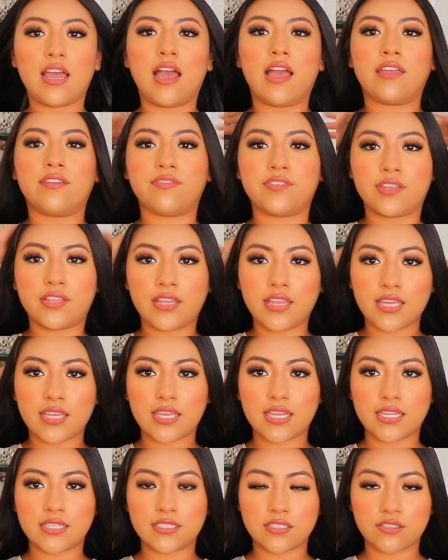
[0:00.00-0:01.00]
I feel
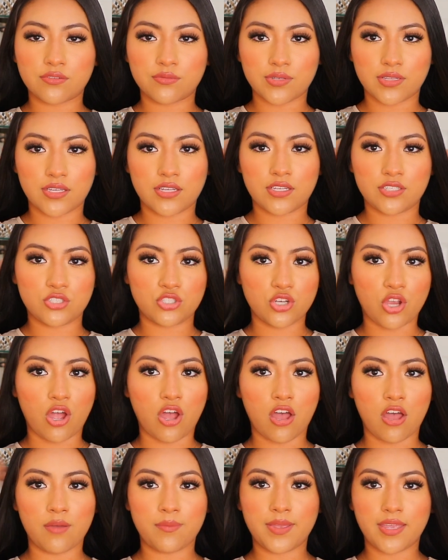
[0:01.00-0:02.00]
like it did a really good
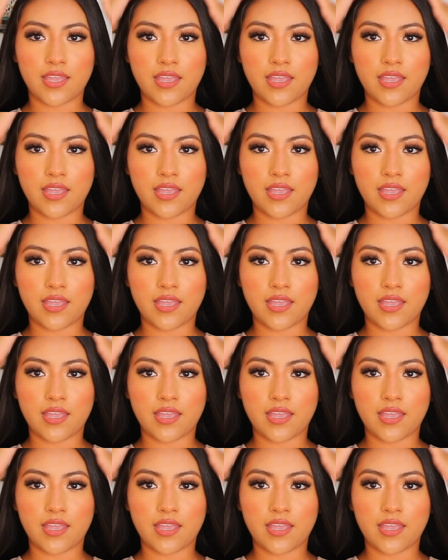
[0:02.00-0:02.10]
job,